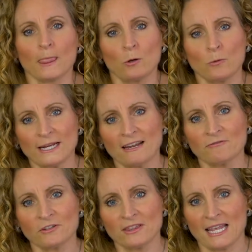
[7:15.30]

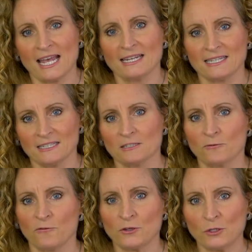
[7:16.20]
whatever that is
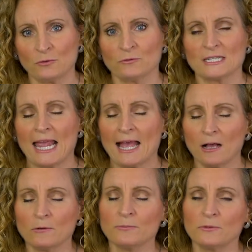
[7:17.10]
for you to
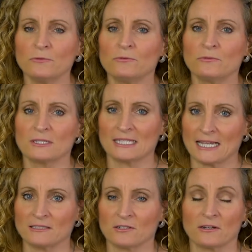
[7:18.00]
help you
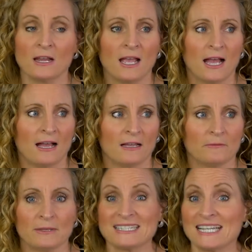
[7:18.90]
center.
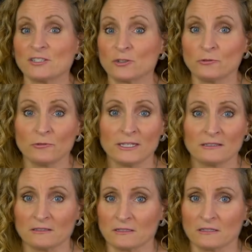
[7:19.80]
Essential
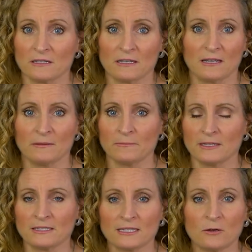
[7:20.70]
oils.
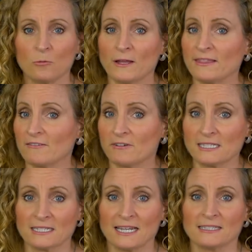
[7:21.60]
Is there one that
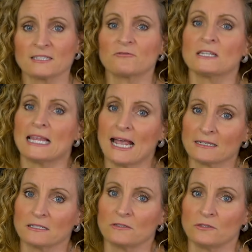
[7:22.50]
resonates and
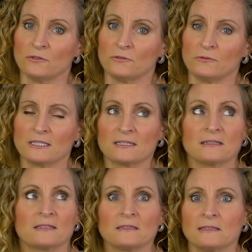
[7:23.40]
relaxes you? Is
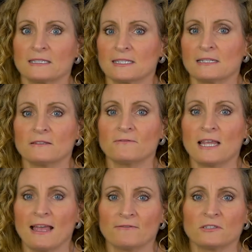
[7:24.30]
it the scent of
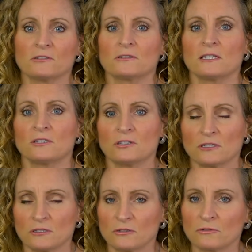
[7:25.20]
lavender that
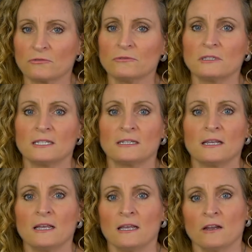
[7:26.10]
just truly
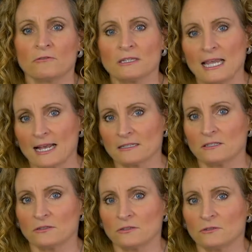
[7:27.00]

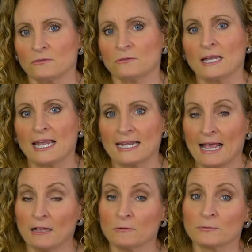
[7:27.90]
relaxes you and
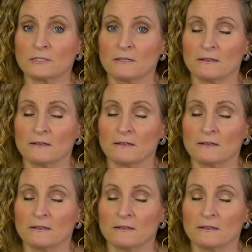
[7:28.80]
helps